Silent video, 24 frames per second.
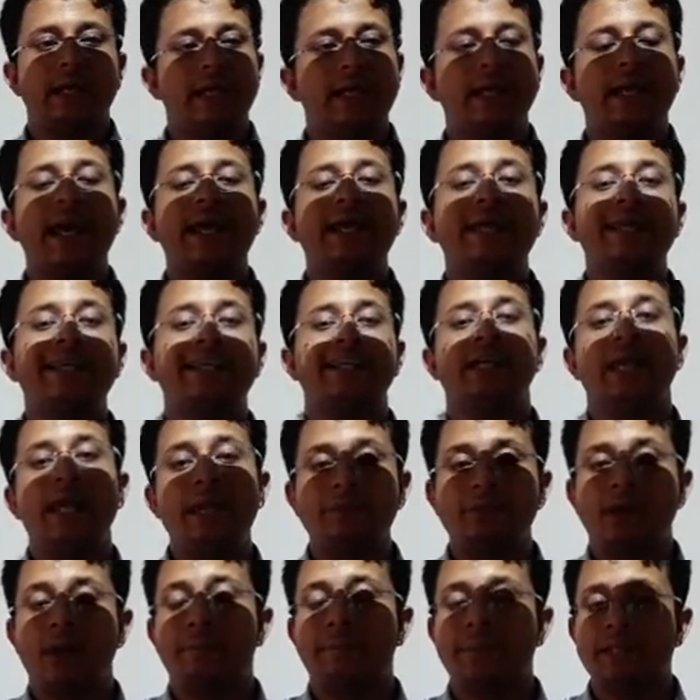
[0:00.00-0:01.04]
then I can
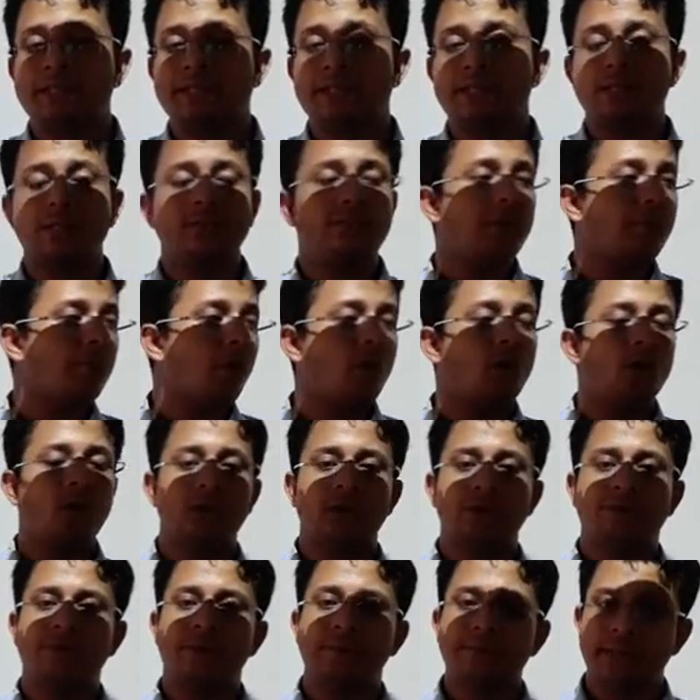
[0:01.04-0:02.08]
claim compensation from
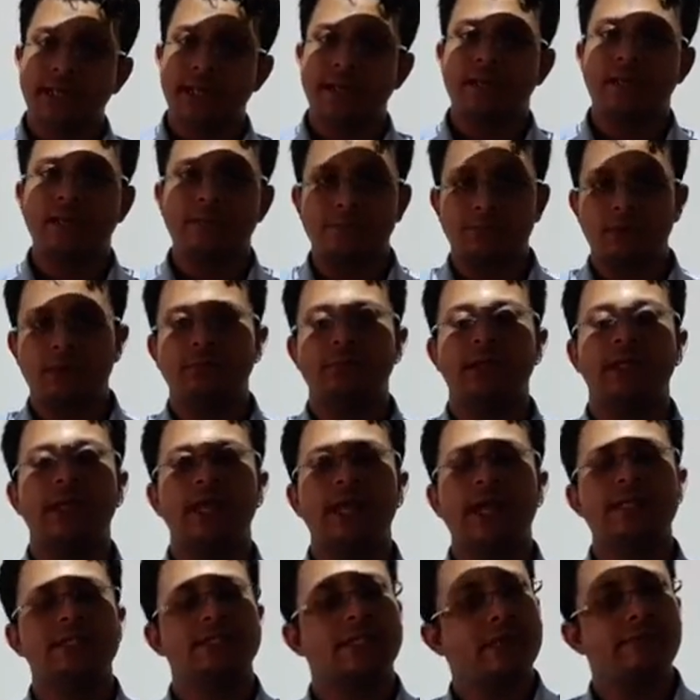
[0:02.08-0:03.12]
all, from Tata, from
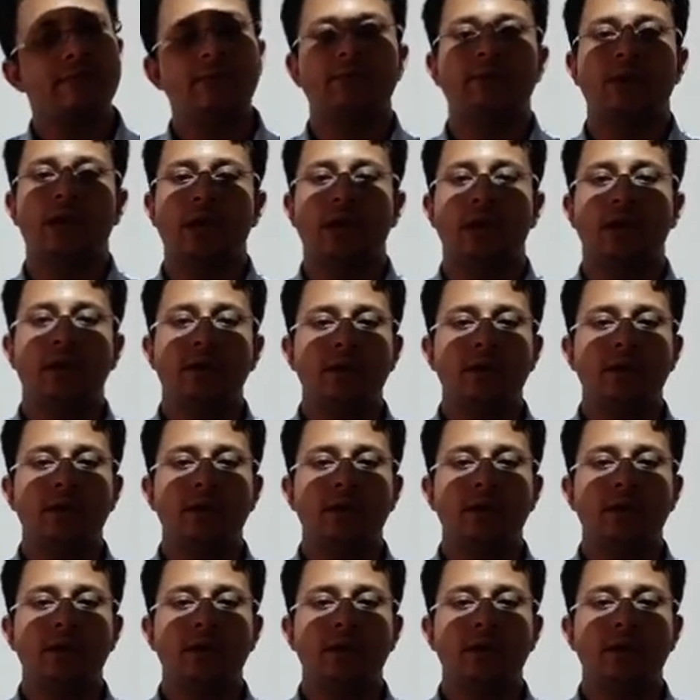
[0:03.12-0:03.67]
Reliance, everyone.